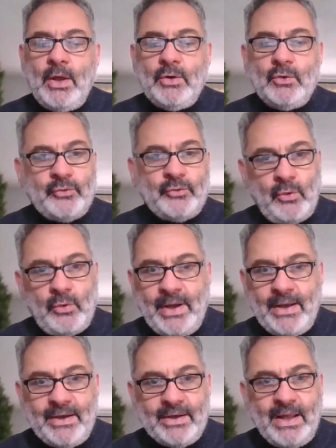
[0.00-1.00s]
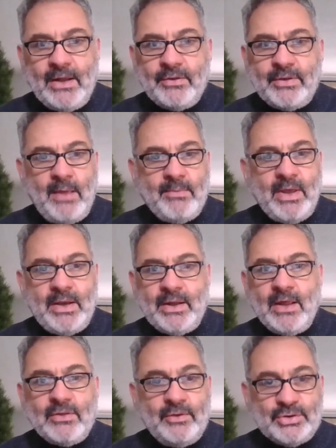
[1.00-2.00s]
Toyota had a case, Cami had a
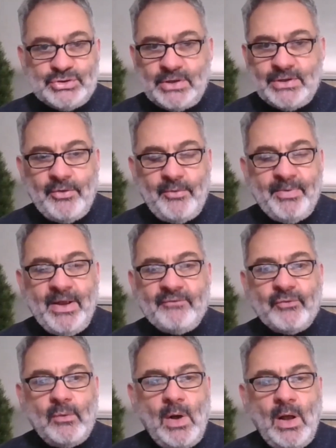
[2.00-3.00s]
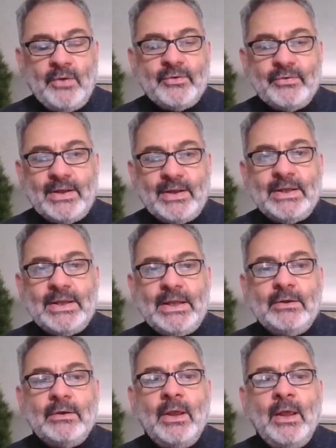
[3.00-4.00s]
case, and they shut down the plant for a while until they
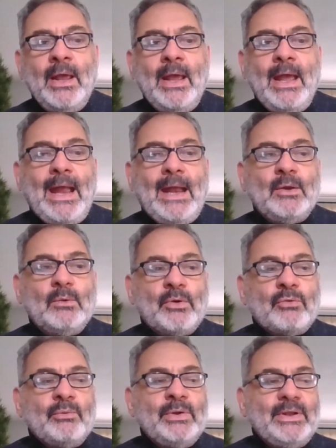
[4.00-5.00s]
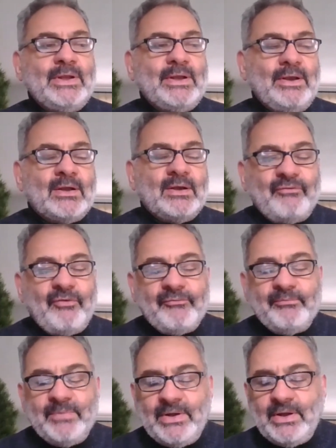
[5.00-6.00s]
cleaned. And it was really indicative of
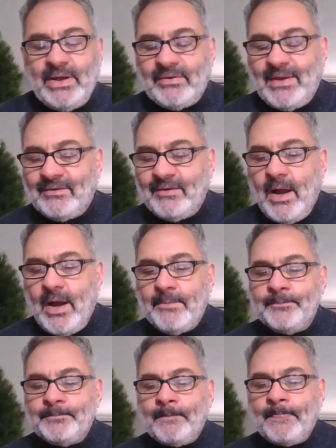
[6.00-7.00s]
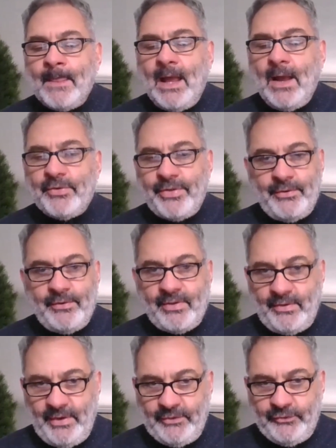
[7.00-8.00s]
me at that time how
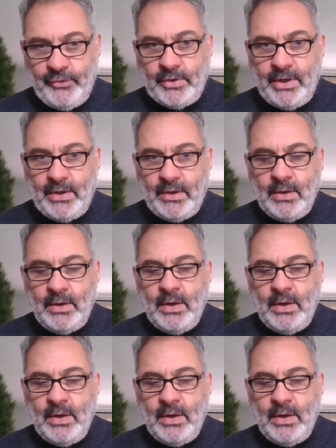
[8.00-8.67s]
seriously they took it.